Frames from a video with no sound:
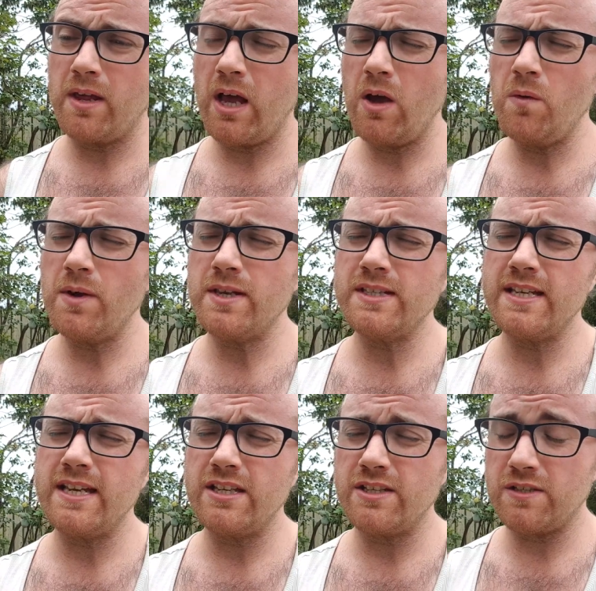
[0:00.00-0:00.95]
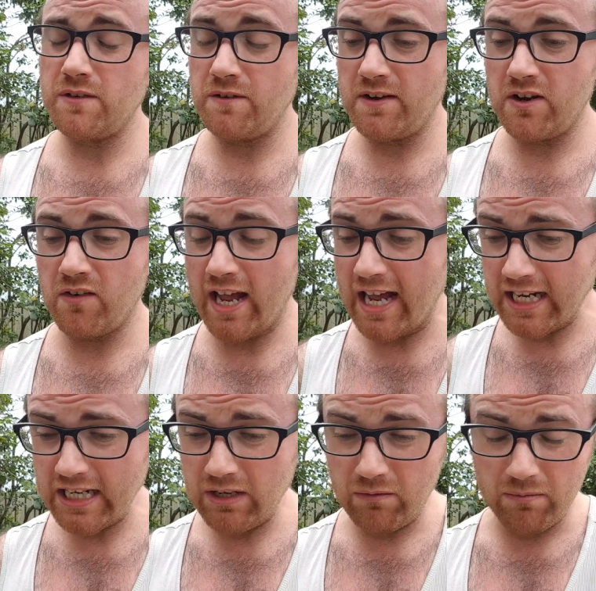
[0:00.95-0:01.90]
I was in severe
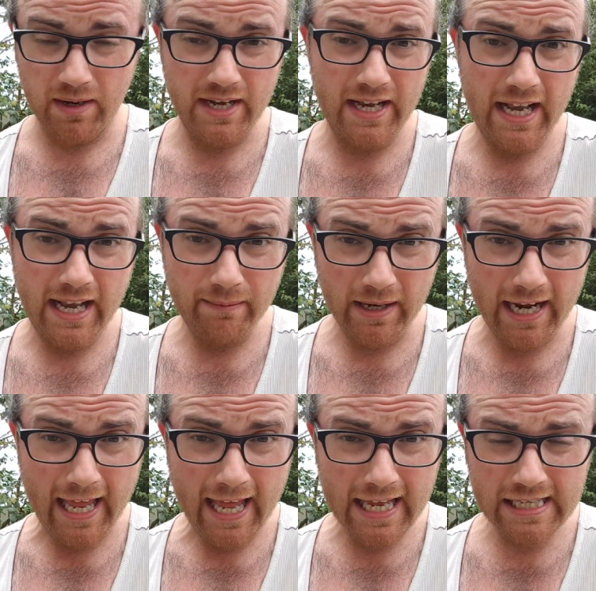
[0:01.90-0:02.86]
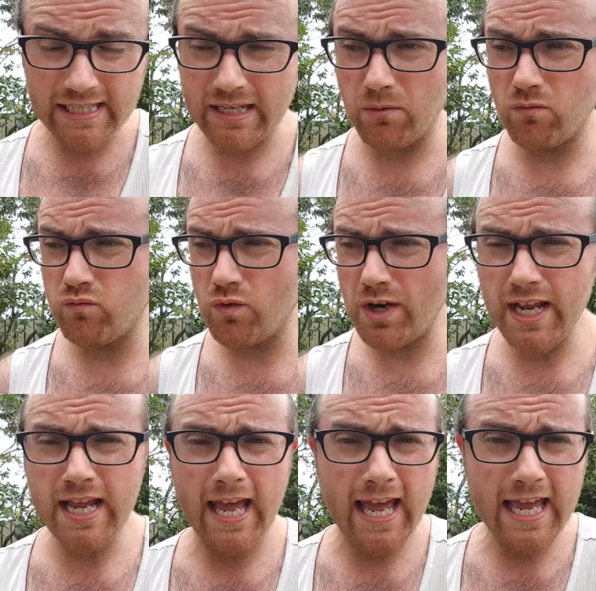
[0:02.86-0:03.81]
agony with my legs. They were
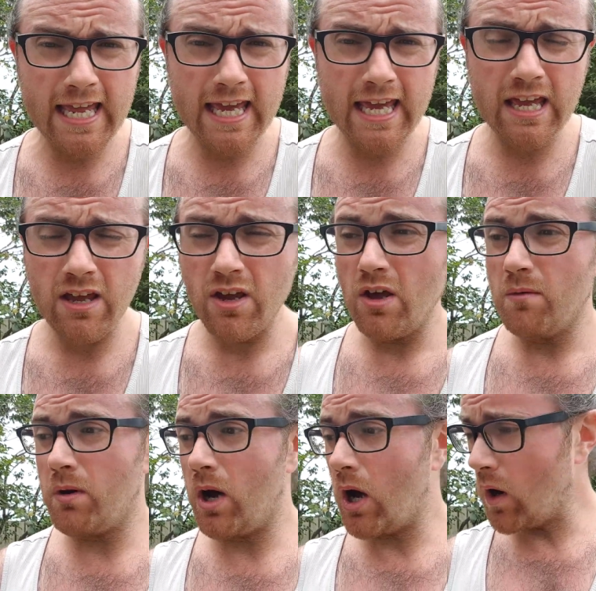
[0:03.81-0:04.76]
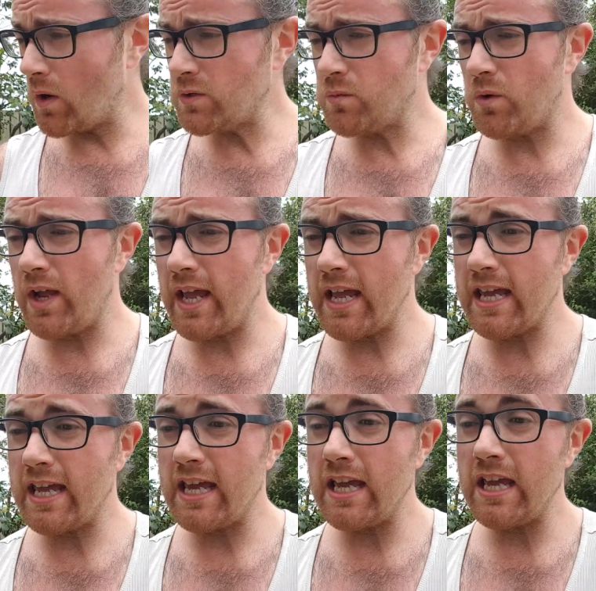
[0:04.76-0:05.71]
really achy, my arms were
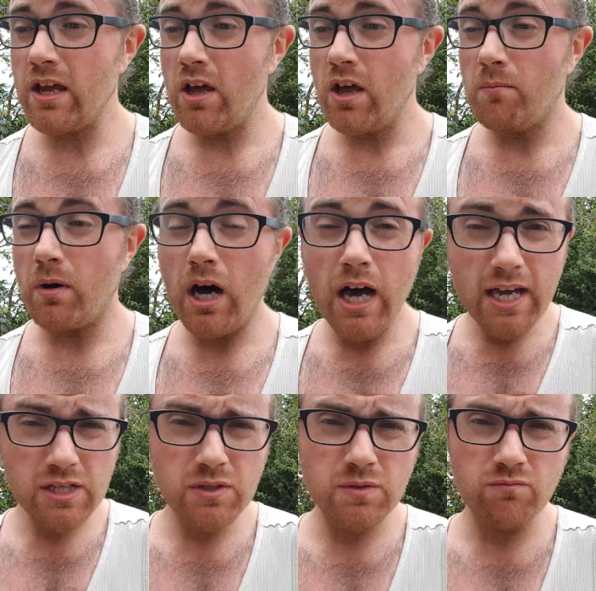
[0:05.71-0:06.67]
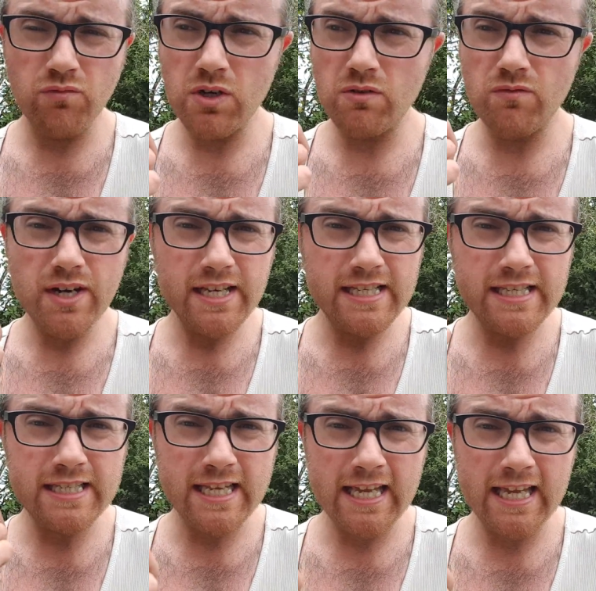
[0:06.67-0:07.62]
achy, my eyes were really
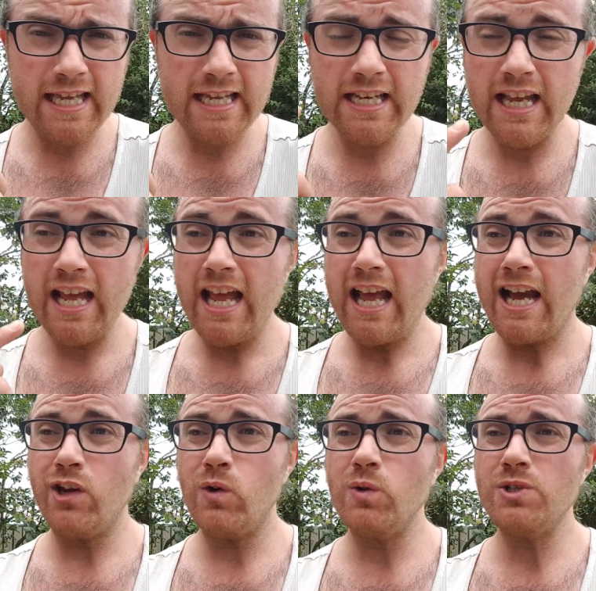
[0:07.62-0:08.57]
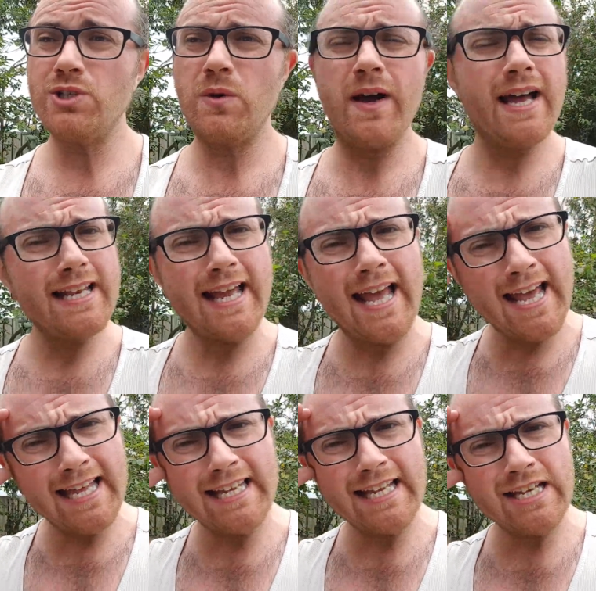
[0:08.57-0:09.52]
stinging, and also I had a
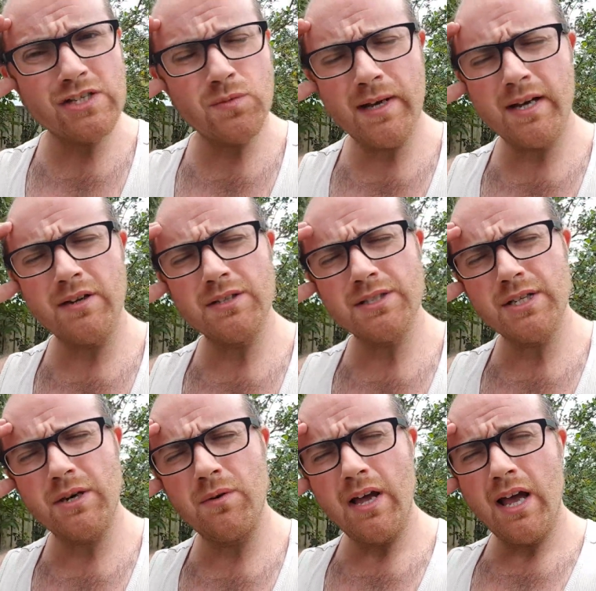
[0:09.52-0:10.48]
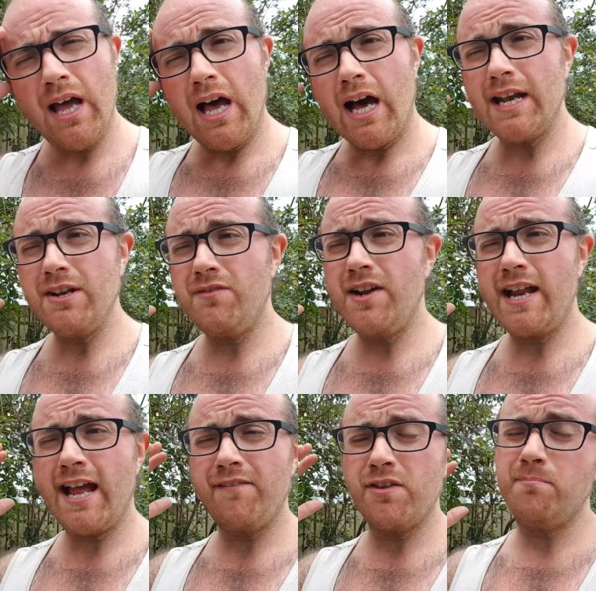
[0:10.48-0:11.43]
headache as well, so I didn't really
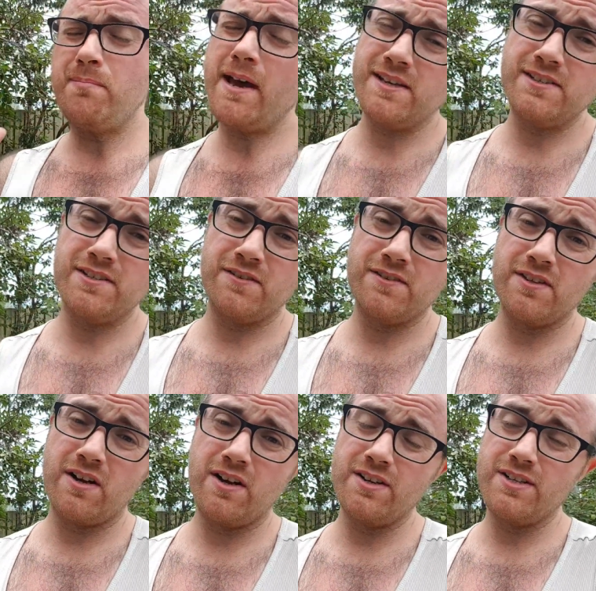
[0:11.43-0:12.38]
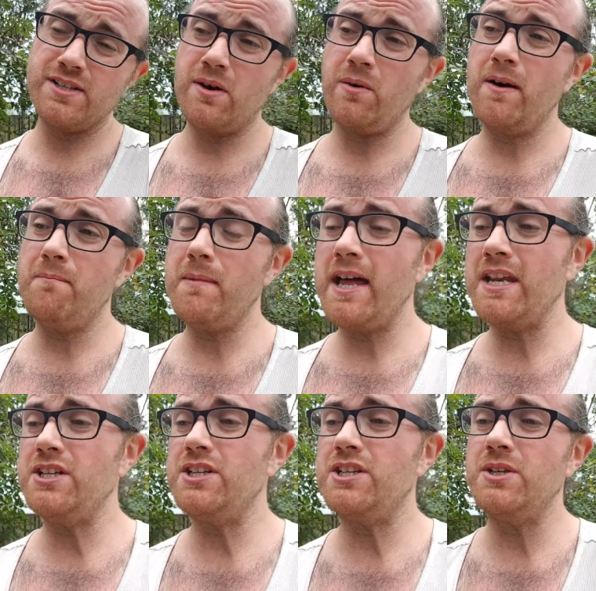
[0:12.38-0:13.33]
have the best to start. So I
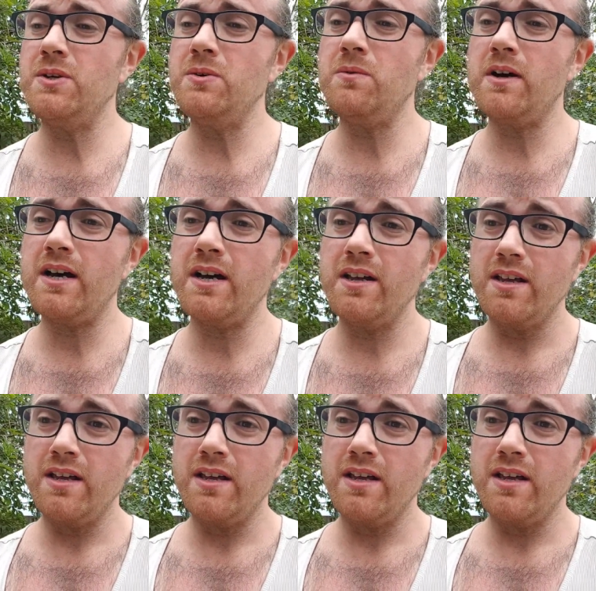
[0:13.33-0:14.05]
managed to